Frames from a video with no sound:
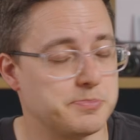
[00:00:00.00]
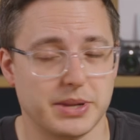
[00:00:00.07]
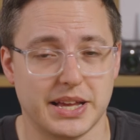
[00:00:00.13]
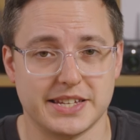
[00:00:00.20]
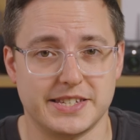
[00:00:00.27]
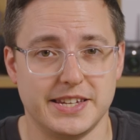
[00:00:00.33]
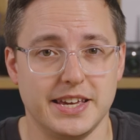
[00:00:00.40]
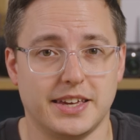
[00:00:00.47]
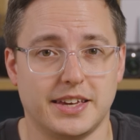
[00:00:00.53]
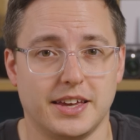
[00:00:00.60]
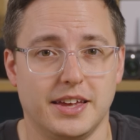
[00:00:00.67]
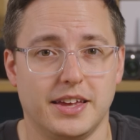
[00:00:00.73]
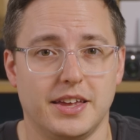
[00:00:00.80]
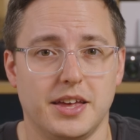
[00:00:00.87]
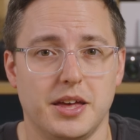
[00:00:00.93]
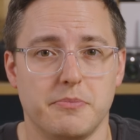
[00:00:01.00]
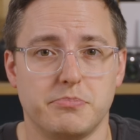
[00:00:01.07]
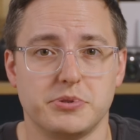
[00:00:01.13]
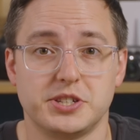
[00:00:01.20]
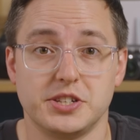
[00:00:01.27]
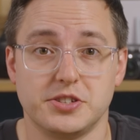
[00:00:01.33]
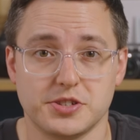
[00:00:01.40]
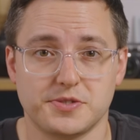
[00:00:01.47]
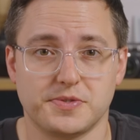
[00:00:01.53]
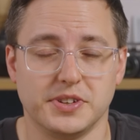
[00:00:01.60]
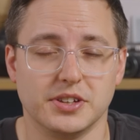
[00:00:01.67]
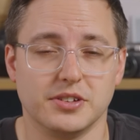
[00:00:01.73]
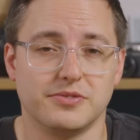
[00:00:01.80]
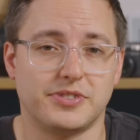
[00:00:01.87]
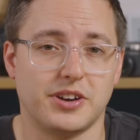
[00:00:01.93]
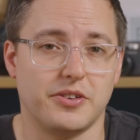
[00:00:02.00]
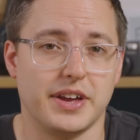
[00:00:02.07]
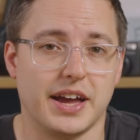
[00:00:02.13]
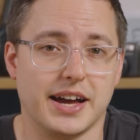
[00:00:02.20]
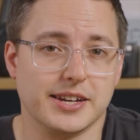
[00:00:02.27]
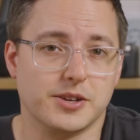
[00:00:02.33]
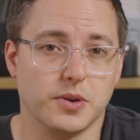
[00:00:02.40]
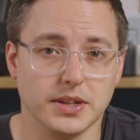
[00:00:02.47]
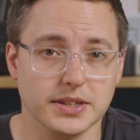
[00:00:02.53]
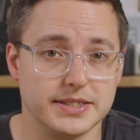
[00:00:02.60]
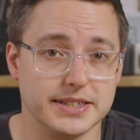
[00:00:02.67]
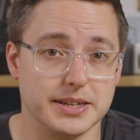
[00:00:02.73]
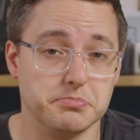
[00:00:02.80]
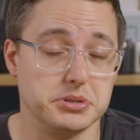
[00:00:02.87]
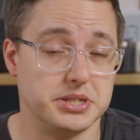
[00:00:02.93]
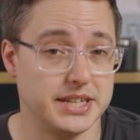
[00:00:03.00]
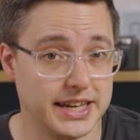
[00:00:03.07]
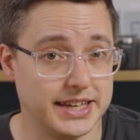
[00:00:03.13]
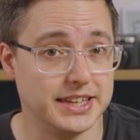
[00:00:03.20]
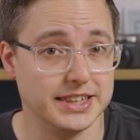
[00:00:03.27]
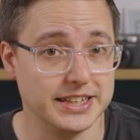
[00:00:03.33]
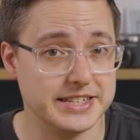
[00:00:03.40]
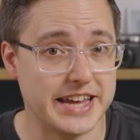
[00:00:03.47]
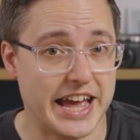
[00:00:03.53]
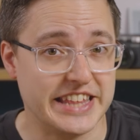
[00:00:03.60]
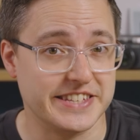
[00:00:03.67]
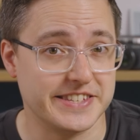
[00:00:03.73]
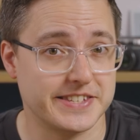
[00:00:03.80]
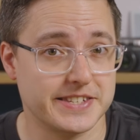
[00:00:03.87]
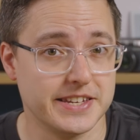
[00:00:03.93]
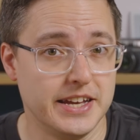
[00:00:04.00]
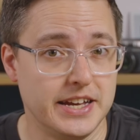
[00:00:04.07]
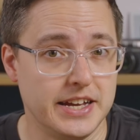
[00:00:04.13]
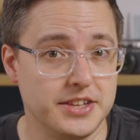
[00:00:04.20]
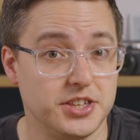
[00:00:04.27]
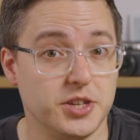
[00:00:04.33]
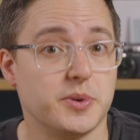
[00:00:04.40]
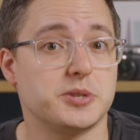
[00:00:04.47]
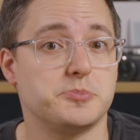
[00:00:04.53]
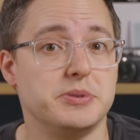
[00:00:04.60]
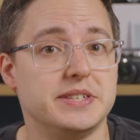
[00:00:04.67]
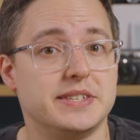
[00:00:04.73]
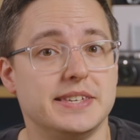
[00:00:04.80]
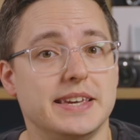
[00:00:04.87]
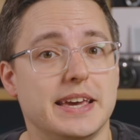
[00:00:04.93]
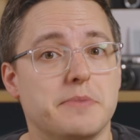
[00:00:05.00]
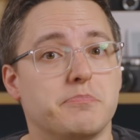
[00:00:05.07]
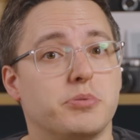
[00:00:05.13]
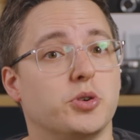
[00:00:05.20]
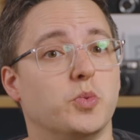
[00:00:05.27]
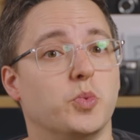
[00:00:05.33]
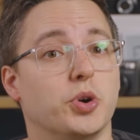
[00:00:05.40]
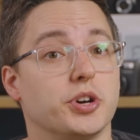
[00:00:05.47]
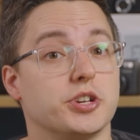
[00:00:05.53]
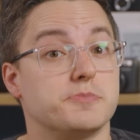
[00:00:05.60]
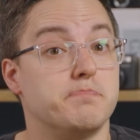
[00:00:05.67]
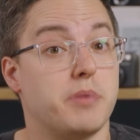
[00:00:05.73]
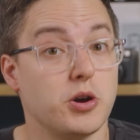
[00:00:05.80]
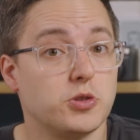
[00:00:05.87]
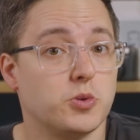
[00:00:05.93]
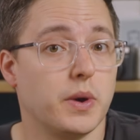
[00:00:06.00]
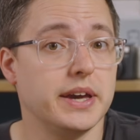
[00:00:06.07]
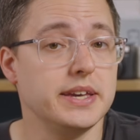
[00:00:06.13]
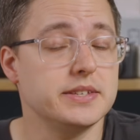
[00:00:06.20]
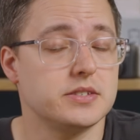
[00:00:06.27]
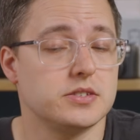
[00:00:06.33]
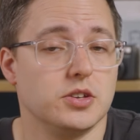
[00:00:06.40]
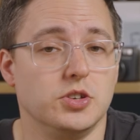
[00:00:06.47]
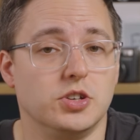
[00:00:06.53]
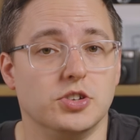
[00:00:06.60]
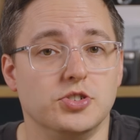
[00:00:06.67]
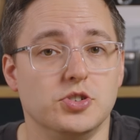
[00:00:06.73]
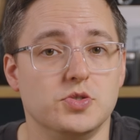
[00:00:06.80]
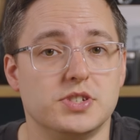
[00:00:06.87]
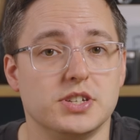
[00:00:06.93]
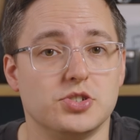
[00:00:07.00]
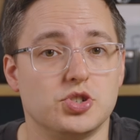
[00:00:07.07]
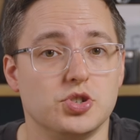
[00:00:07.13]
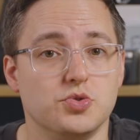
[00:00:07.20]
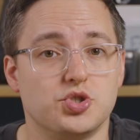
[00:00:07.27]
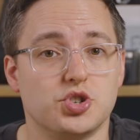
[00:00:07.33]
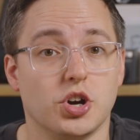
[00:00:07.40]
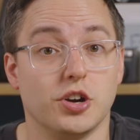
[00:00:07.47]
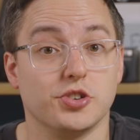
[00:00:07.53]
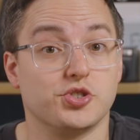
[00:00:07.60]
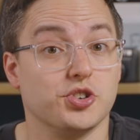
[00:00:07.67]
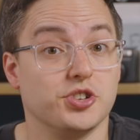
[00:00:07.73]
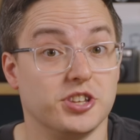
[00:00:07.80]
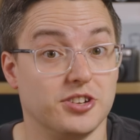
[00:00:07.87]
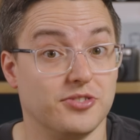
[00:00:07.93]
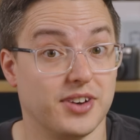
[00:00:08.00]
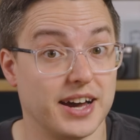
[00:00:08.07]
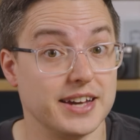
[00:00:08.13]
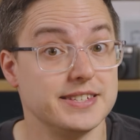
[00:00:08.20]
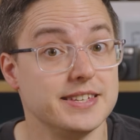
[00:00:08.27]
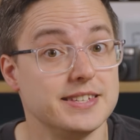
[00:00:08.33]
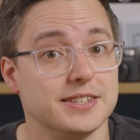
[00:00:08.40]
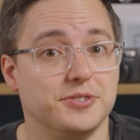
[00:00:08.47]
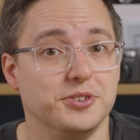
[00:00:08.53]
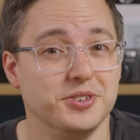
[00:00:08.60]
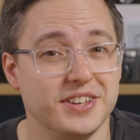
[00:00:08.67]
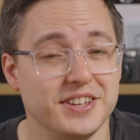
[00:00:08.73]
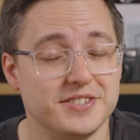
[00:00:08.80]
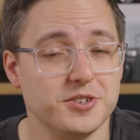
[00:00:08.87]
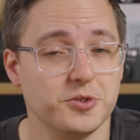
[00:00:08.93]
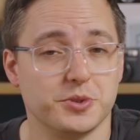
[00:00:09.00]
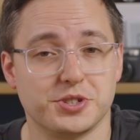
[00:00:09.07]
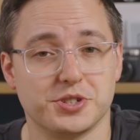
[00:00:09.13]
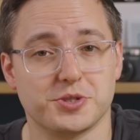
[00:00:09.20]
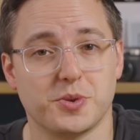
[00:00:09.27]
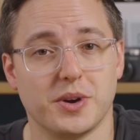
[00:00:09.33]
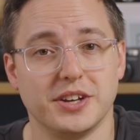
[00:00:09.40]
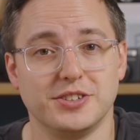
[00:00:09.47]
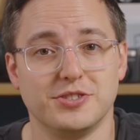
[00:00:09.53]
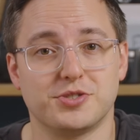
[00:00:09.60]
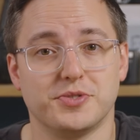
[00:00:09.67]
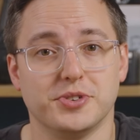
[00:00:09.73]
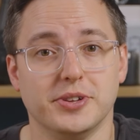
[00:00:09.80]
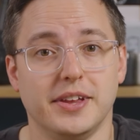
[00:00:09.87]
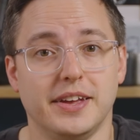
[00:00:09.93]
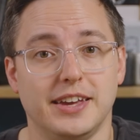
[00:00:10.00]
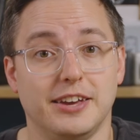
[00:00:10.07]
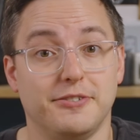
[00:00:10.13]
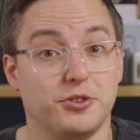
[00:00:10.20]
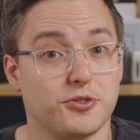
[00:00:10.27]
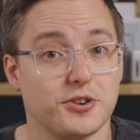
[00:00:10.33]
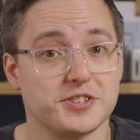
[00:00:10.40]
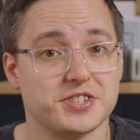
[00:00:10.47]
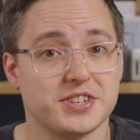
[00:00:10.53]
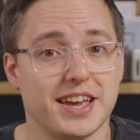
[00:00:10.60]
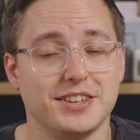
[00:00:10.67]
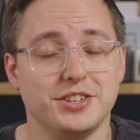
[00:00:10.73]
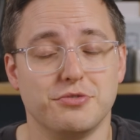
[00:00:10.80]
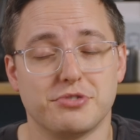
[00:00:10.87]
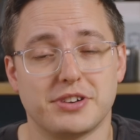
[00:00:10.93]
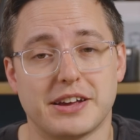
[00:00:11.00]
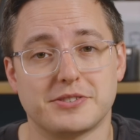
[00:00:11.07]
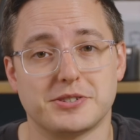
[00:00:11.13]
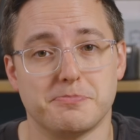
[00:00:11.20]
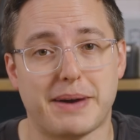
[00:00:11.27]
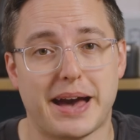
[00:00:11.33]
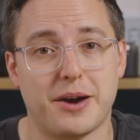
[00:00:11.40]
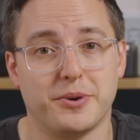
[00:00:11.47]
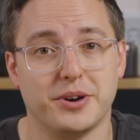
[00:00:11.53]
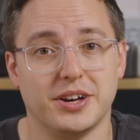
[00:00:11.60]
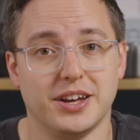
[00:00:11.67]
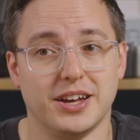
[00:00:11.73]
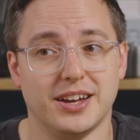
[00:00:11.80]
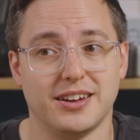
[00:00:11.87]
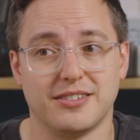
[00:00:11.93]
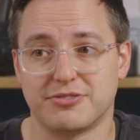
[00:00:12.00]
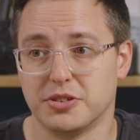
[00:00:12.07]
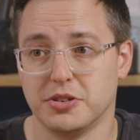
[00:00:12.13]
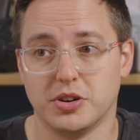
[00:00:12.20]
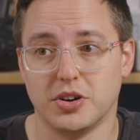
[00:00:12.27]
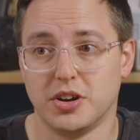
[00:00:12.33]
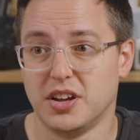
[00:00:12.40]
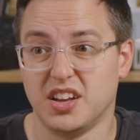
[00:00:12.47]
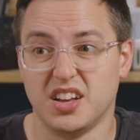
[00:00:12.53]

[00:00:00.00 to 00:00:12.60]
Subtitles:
plastic, but it does feel very high quality and particularly dense. The USB-C input works both ways, so you can use it to charge other devices if you need to, which is quite useful if you're on set and you run out of power for